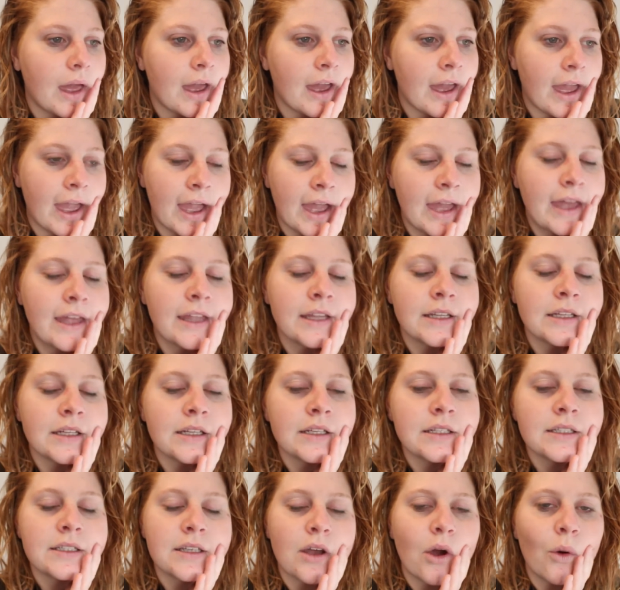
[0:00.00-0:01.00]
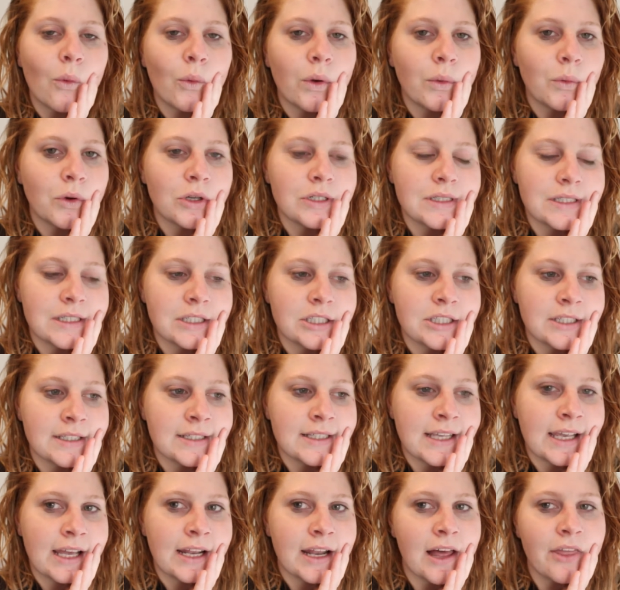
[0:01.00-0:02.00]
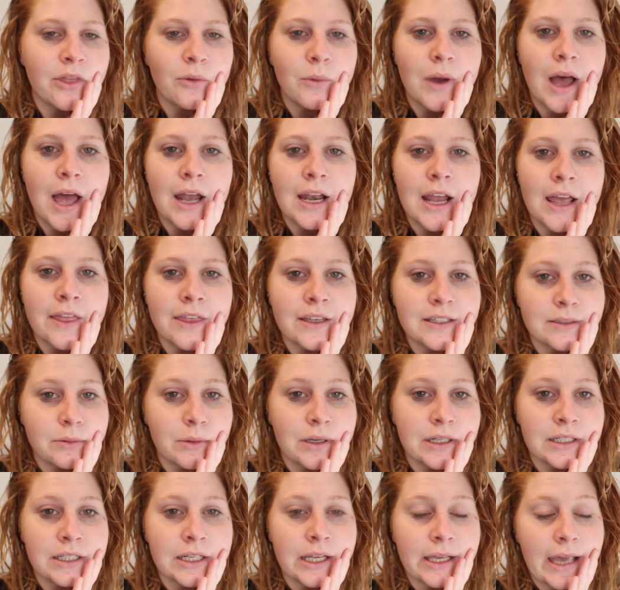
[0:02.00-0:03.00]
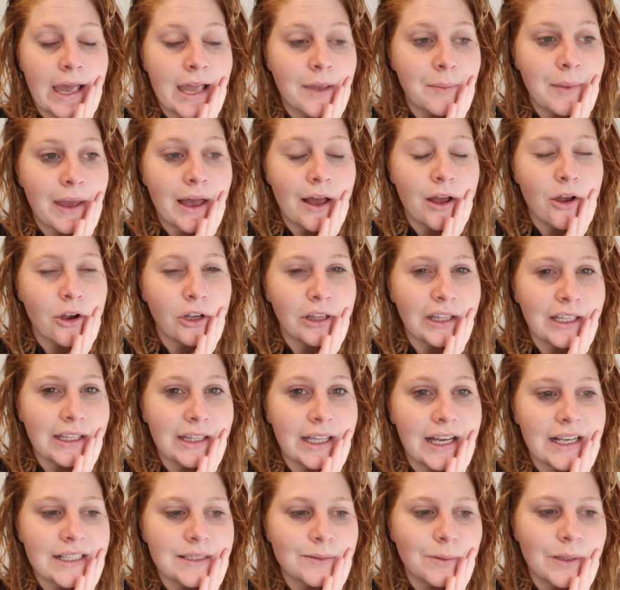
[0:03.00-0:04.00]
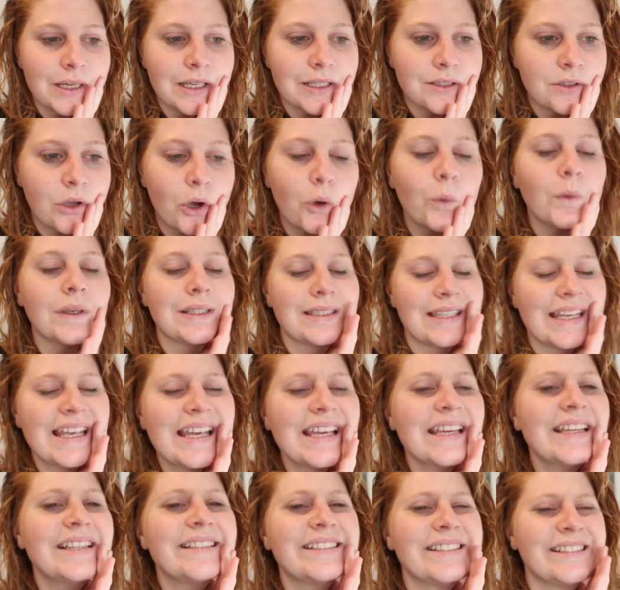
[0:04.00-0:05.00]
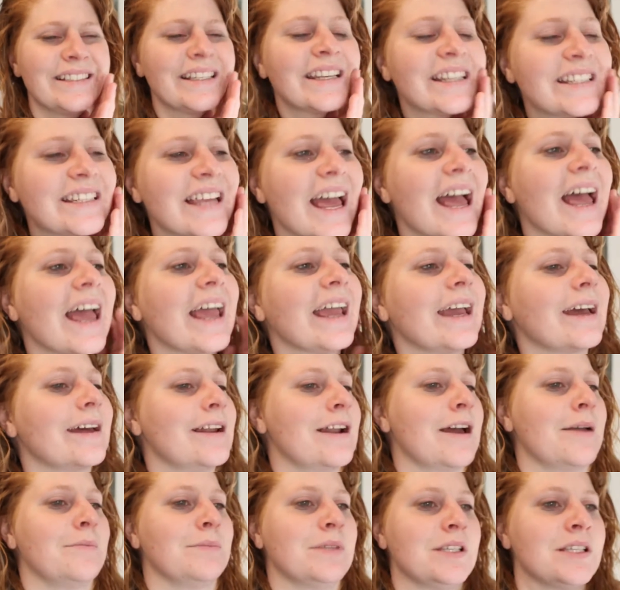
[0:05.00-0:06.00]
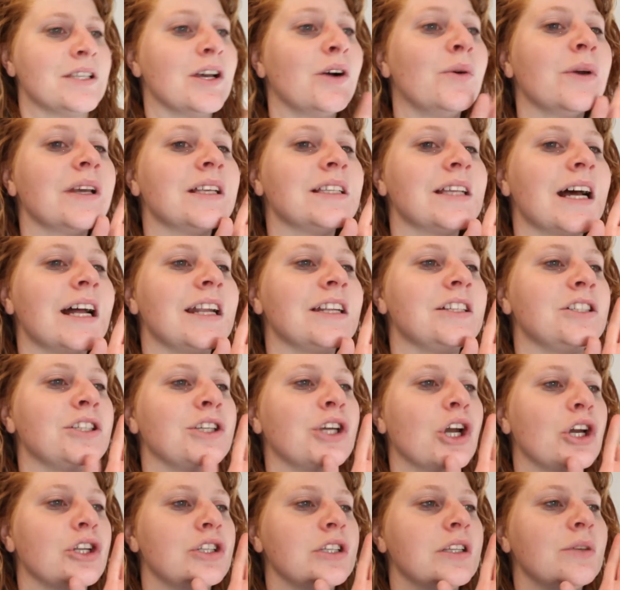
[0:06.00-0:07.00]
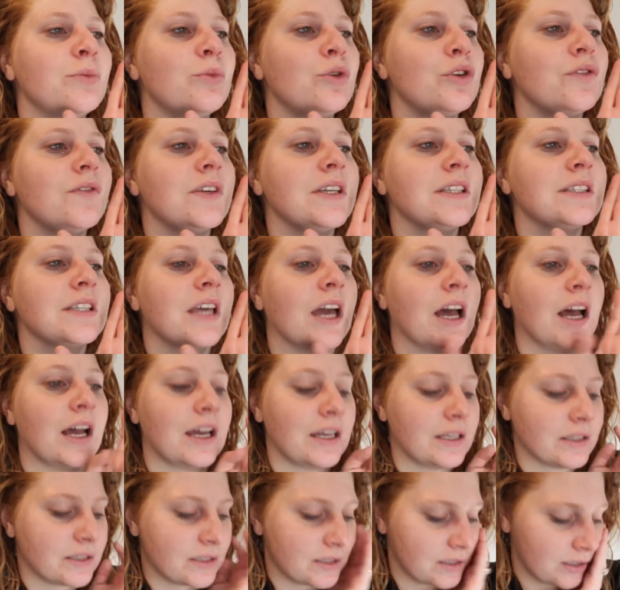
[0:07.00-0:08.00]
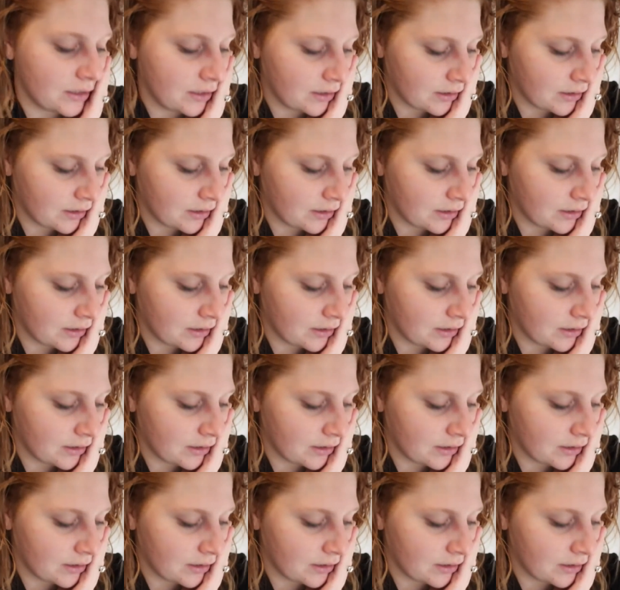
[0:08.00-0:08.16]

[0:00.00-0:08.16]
and we wanted to see another one and this one came out only last week so we're seeing it today and I'm so excited to go to the movies guys.